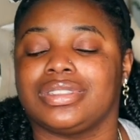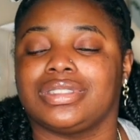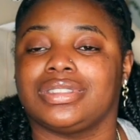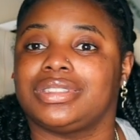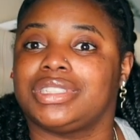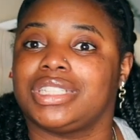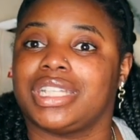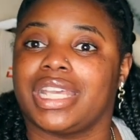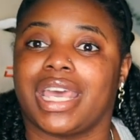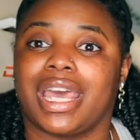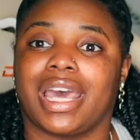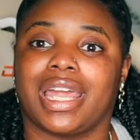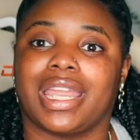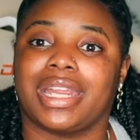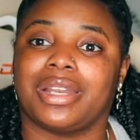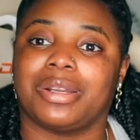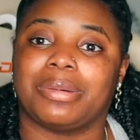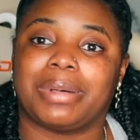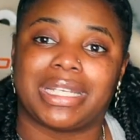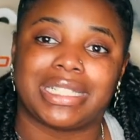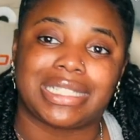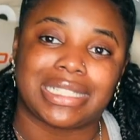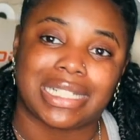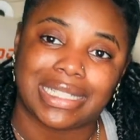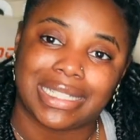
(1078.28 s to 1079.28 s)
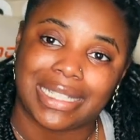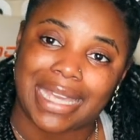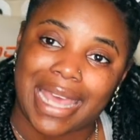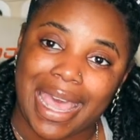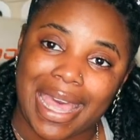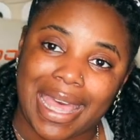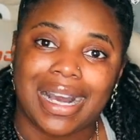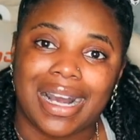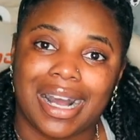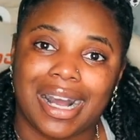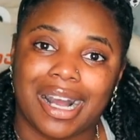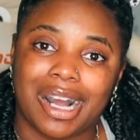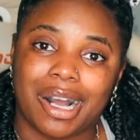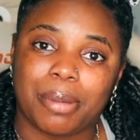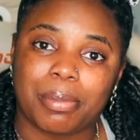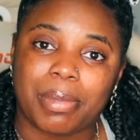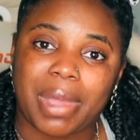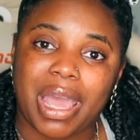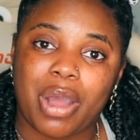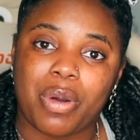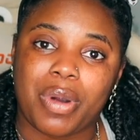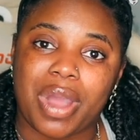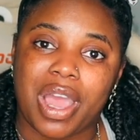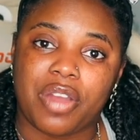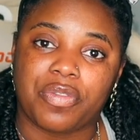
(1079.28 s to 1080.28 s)
Chad, ain't nobody trying to die.
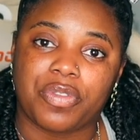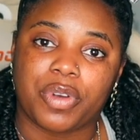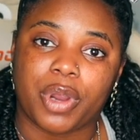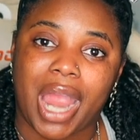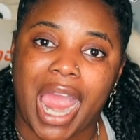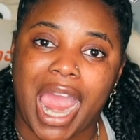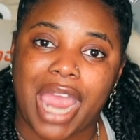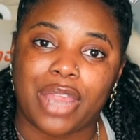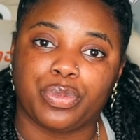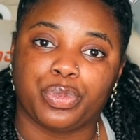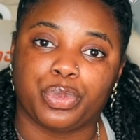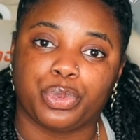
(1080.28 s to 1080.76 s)
However, I